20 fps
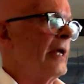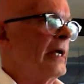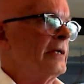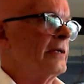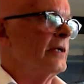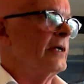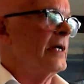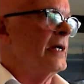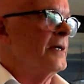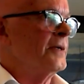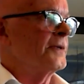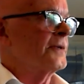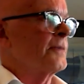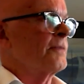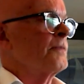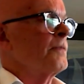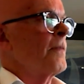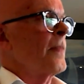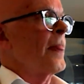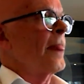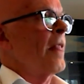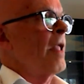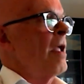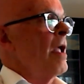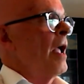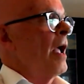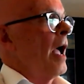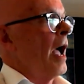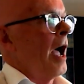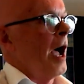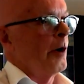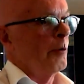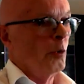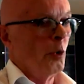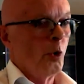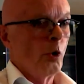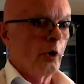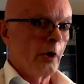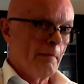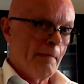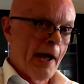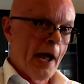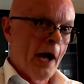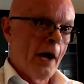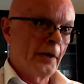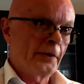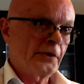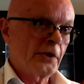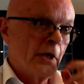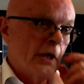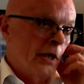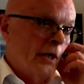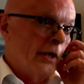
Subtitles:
entities are all about